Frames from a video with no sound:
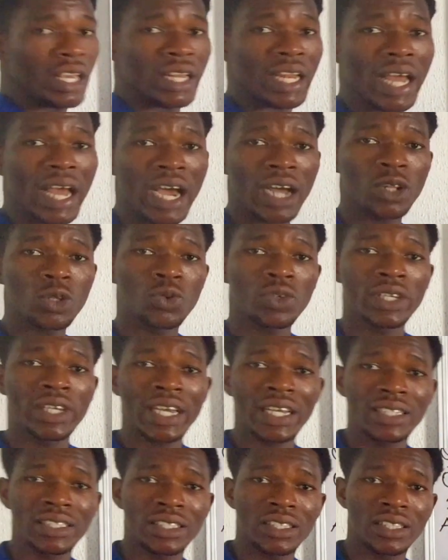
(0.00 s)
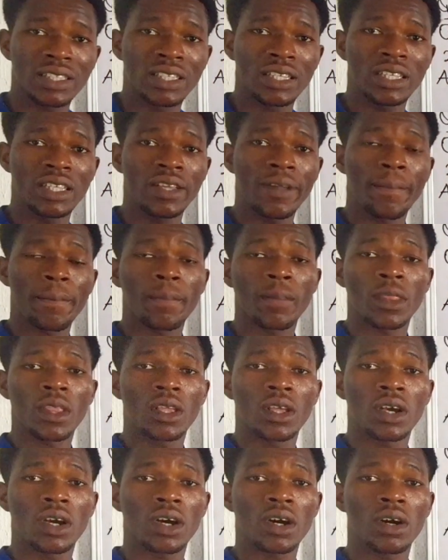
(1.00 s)
Now, how do we get the
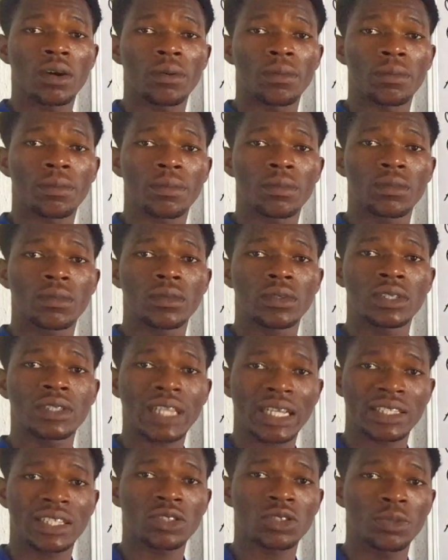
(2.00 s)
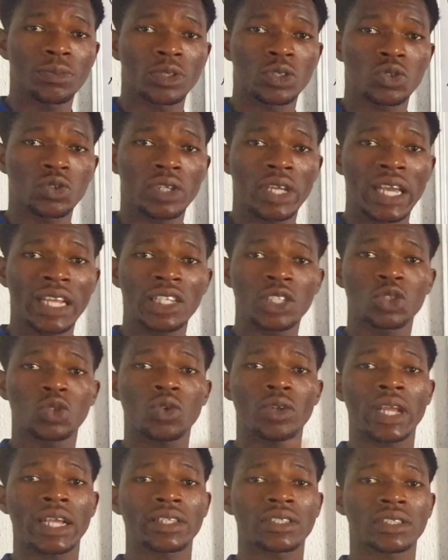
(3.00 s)
intersection between any
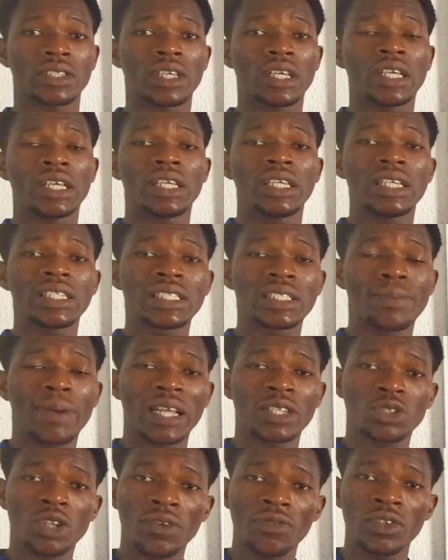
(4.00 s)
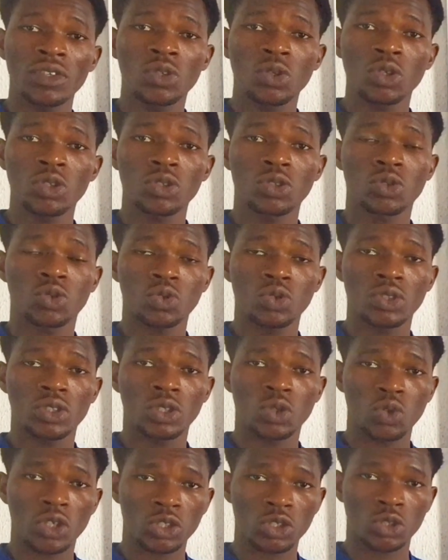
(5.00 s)
two lines? It is by solving those two
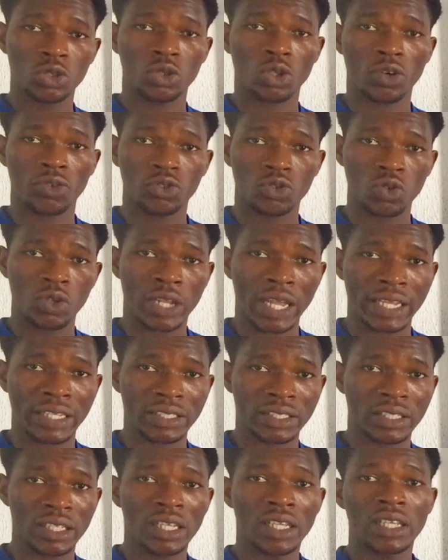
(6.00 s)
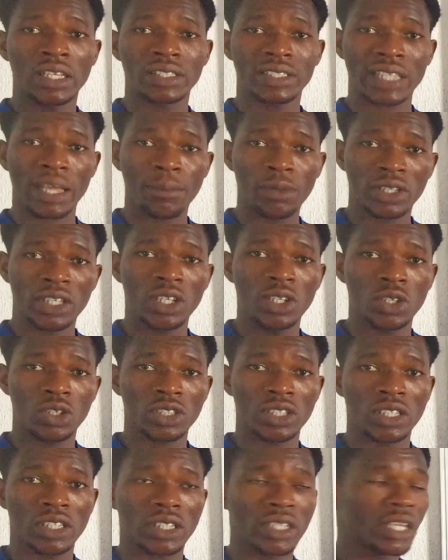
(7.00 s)
equations of two lines
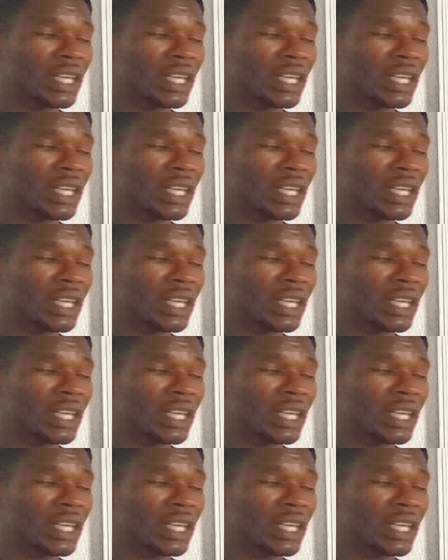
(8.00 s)
simultaneously.